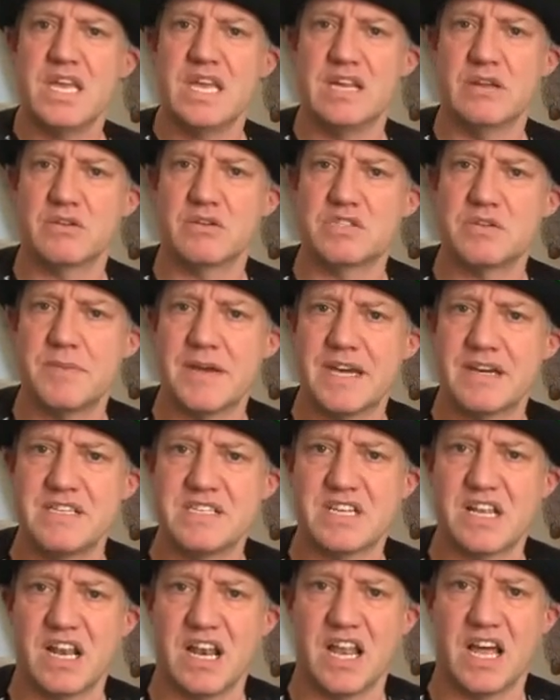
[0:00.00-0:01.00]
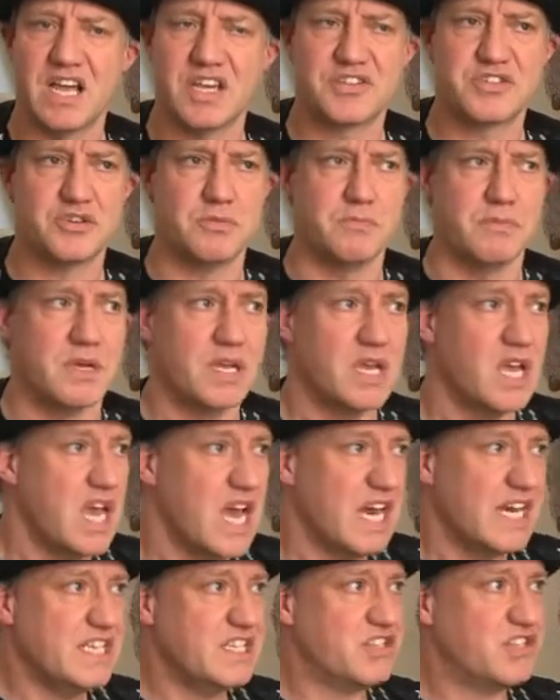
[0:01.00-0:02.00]
looked about his classroom and
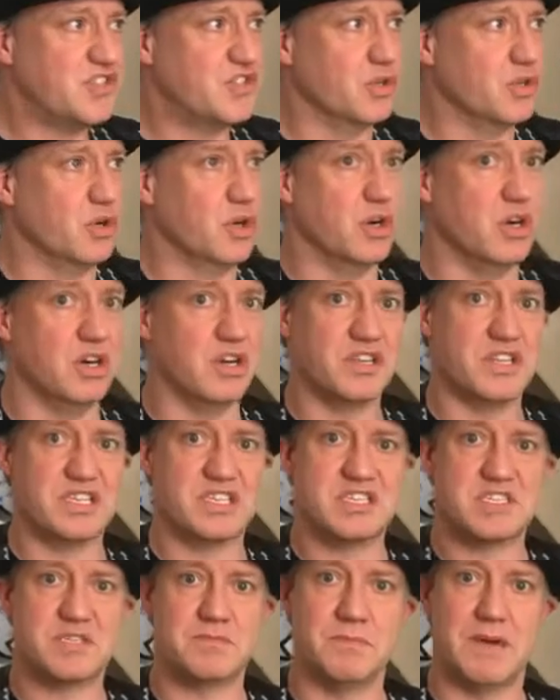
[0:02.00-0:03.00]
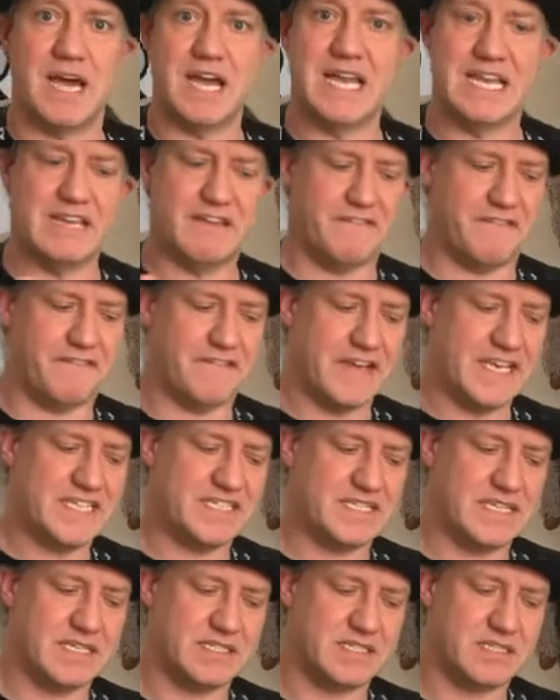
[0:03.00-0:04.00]
he saw the smiling
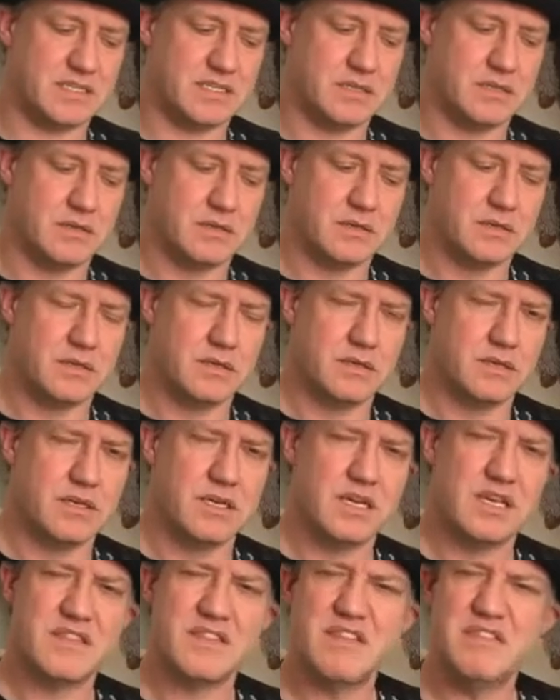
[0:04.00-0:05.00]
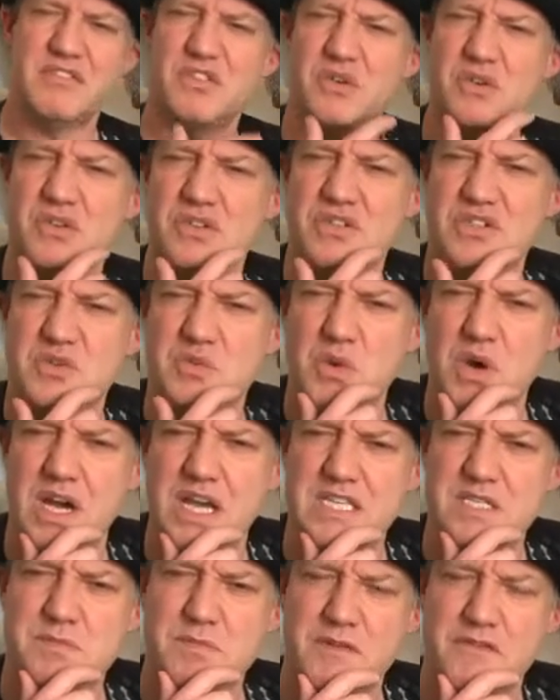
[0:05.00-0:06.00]
faces and then thought
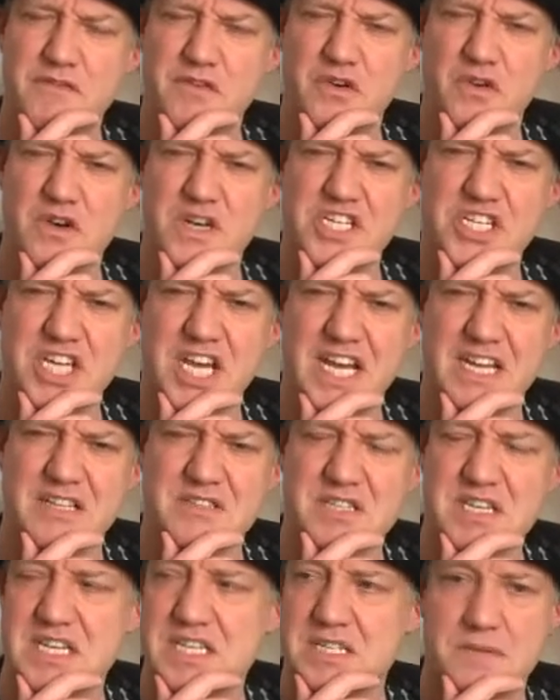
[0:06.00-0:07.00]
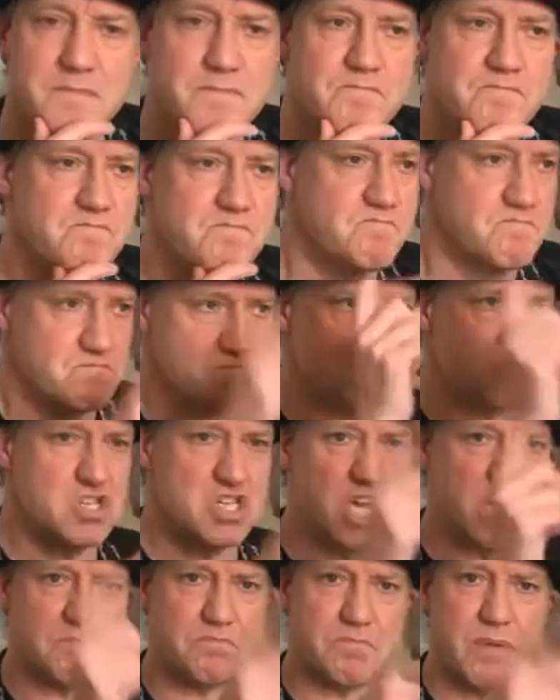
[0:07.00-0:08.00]
twice before he shouted,
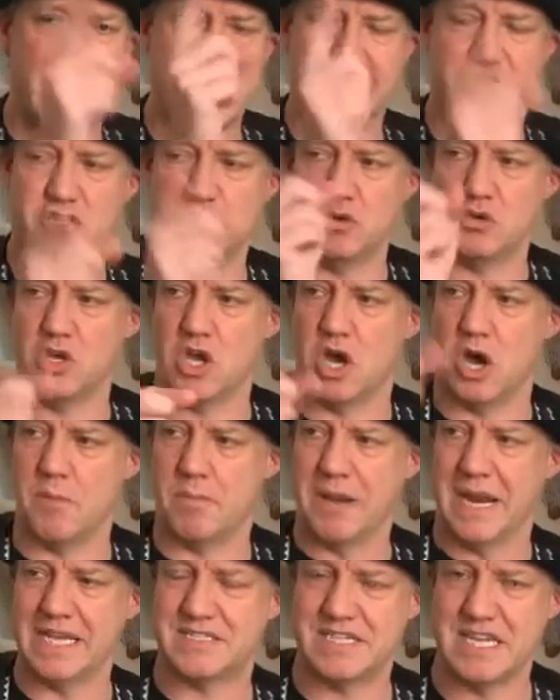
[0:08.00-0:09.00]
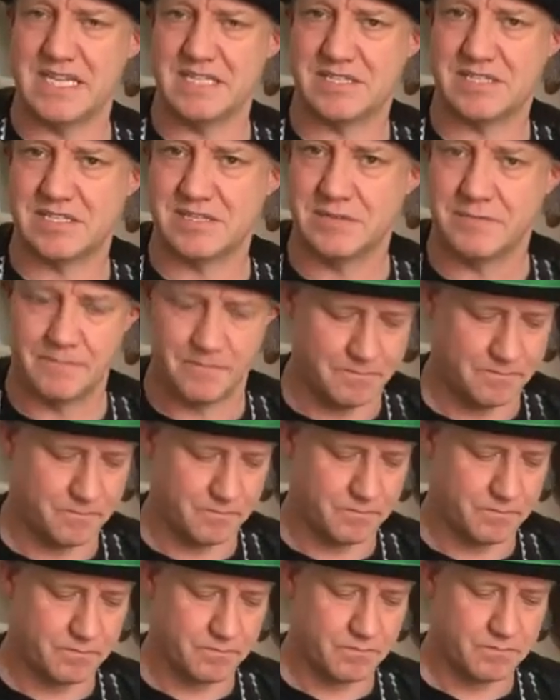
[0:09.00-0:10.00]
"Get back to your places!"
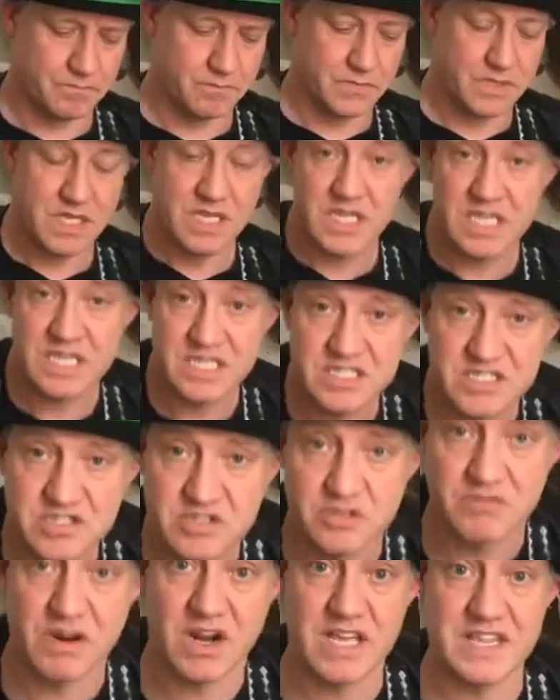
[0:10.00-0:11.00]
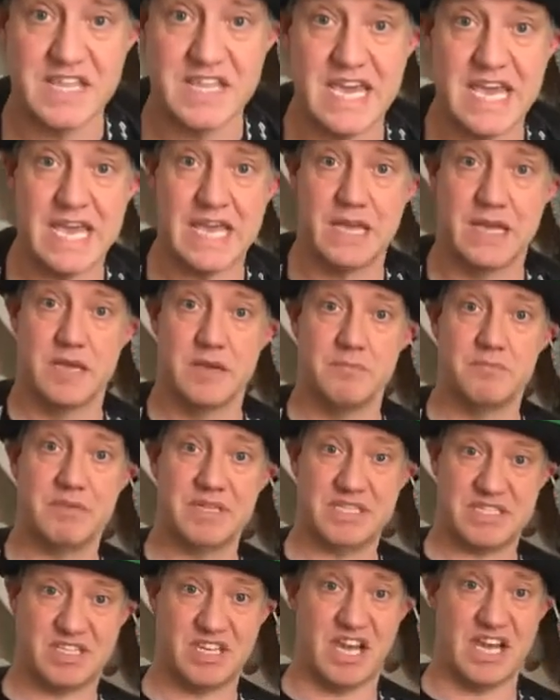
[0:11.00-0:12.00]
He stood right there
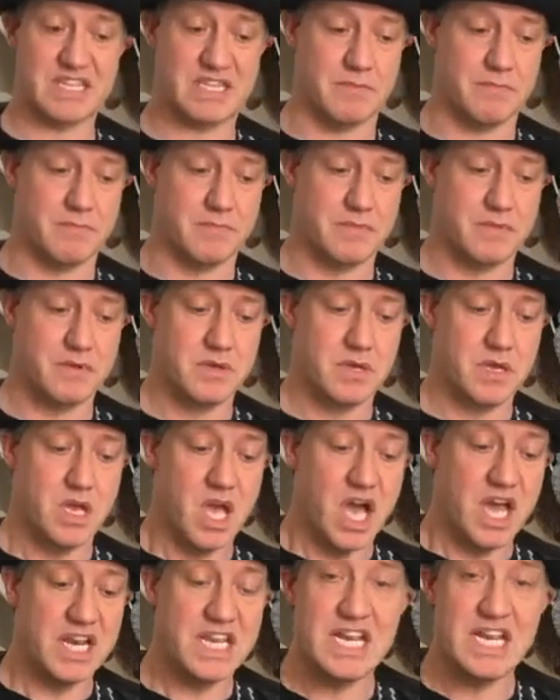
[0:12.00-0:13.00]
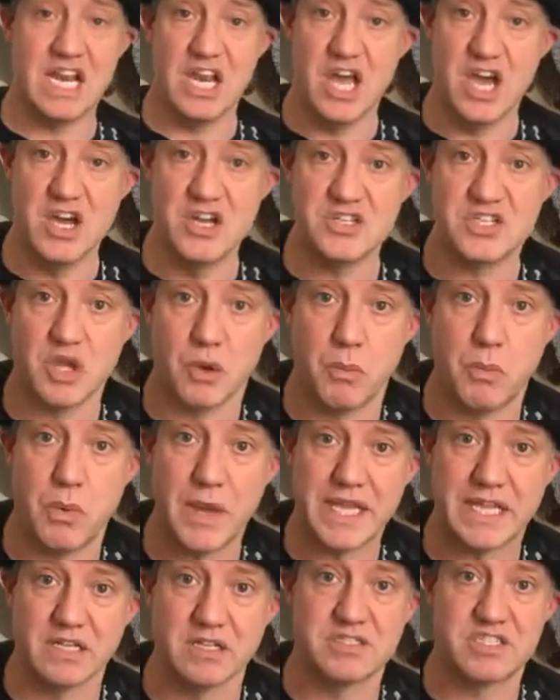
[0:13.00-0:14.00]
beside them and he learned the
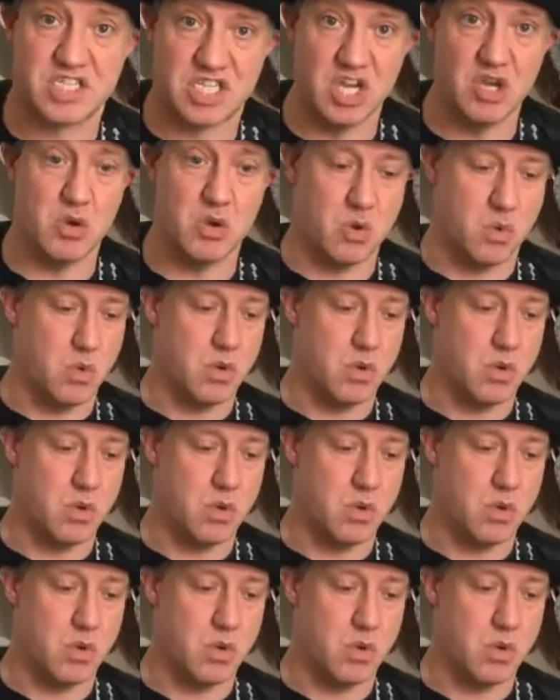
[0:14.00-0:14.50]
wiggle too.